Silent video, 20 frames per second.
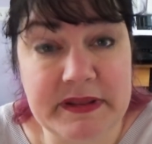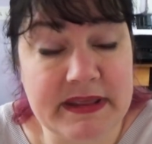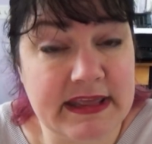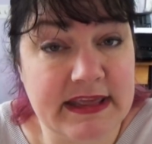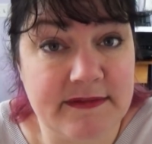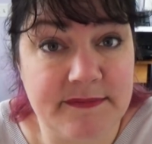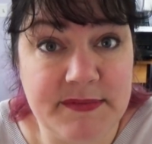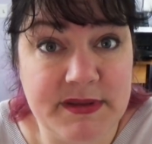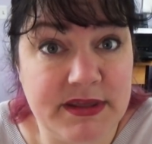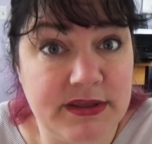
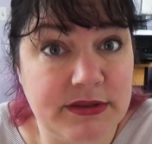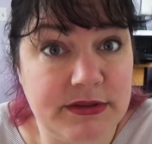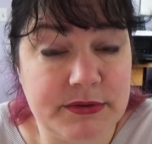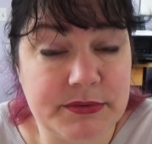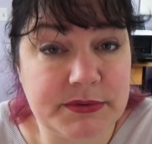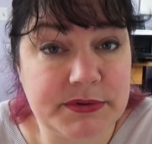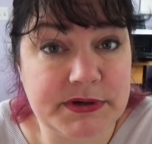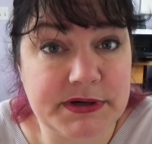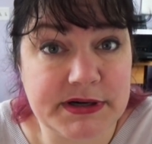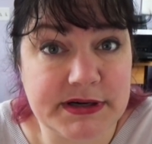give me
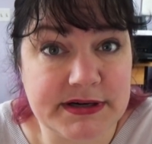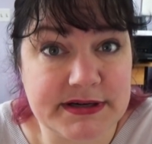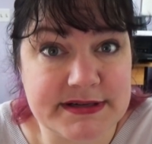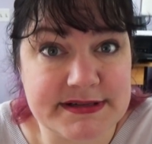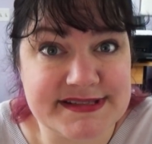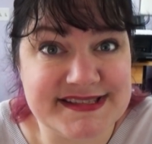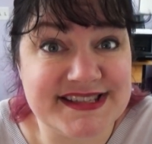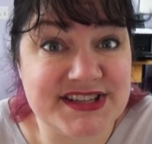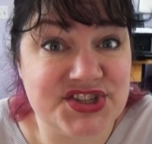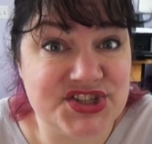
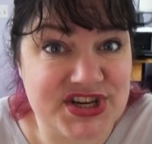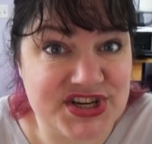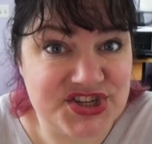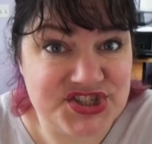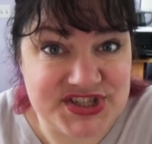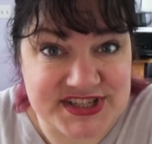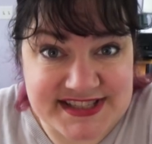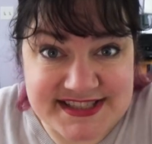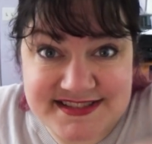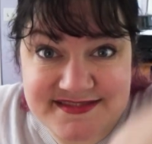your
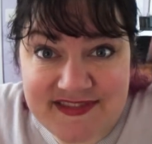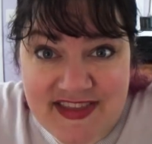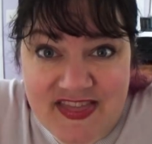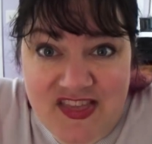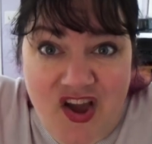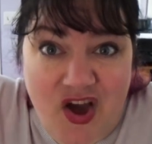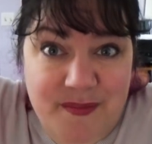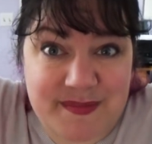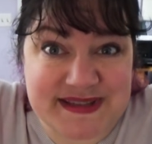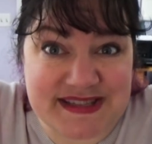suggestions in
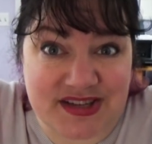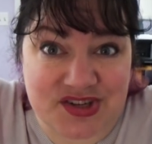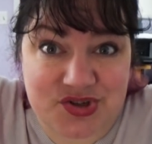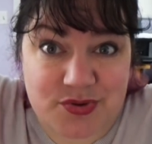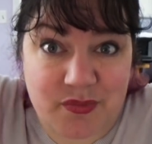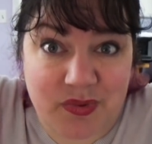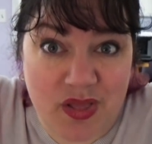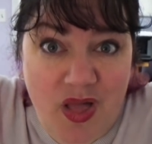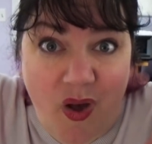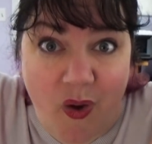the comment
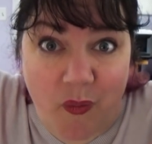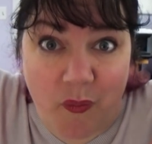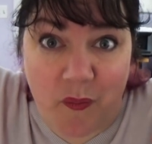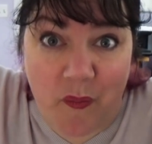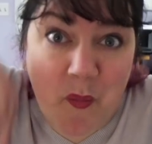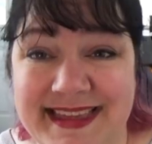section below.